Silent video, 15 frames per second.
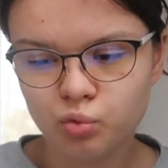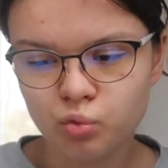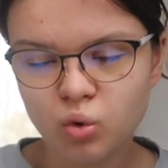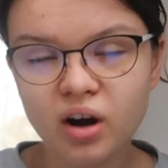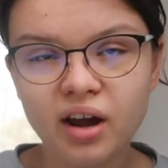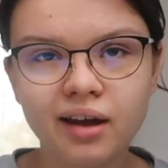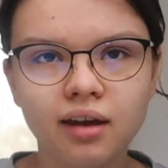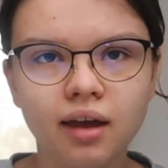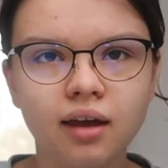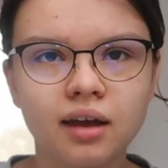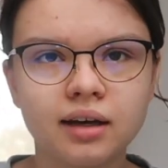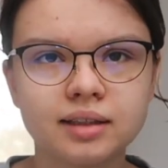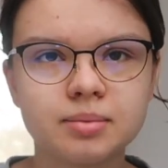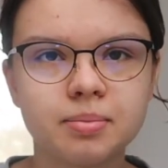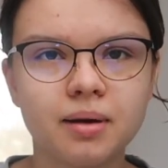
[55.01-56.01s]
what I
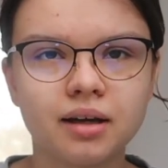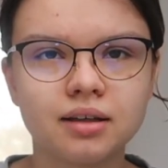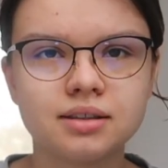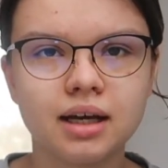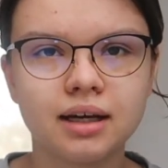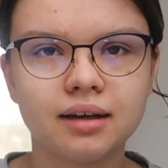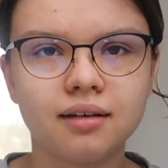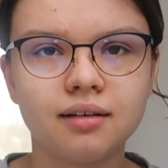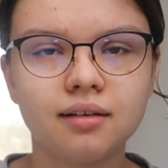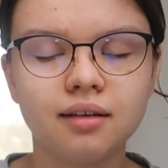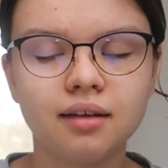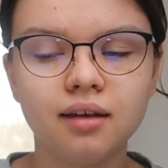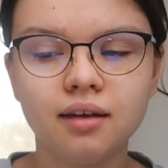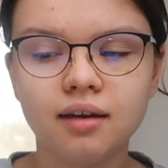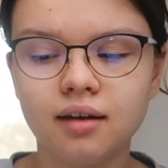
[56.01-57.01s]
can expect
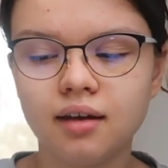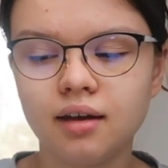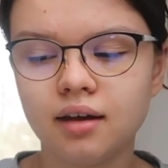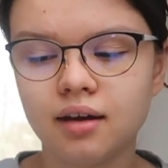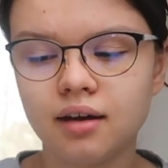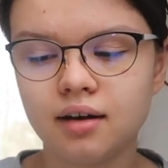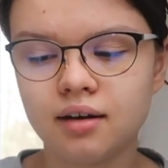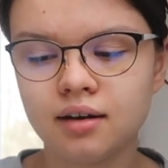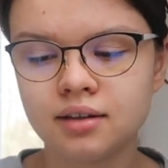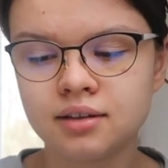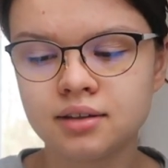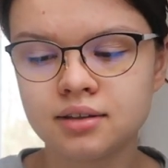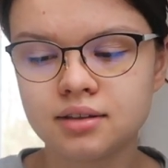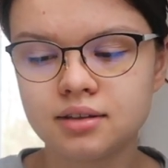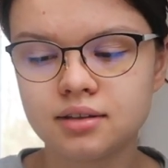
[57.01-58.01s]
technically,
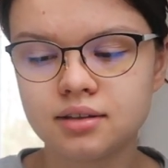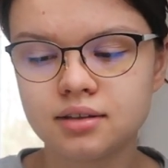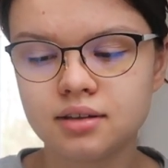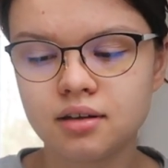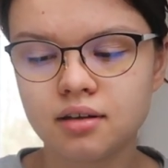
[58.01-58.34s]
and